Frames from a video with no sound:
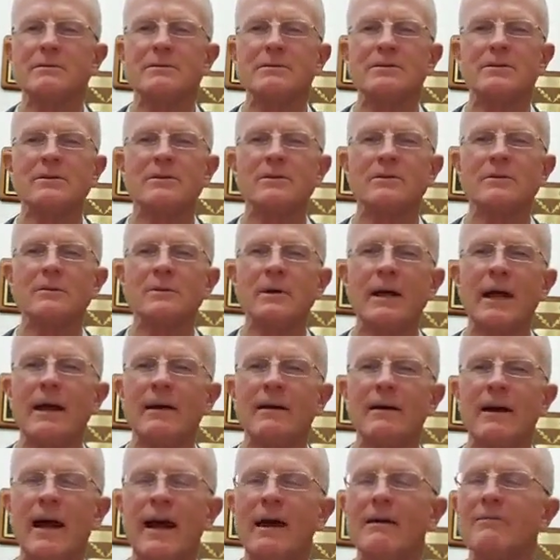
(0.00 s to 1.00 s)
to
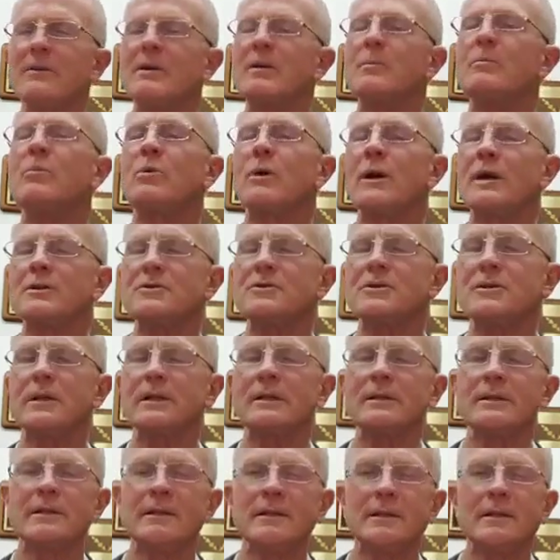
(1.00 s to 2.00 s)
have an
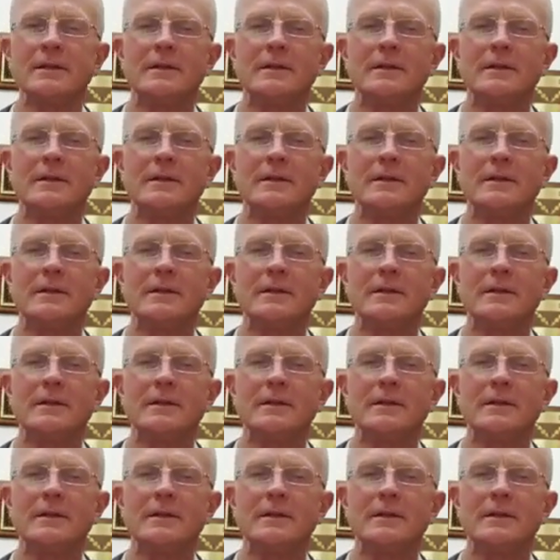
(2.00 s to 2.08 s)
impression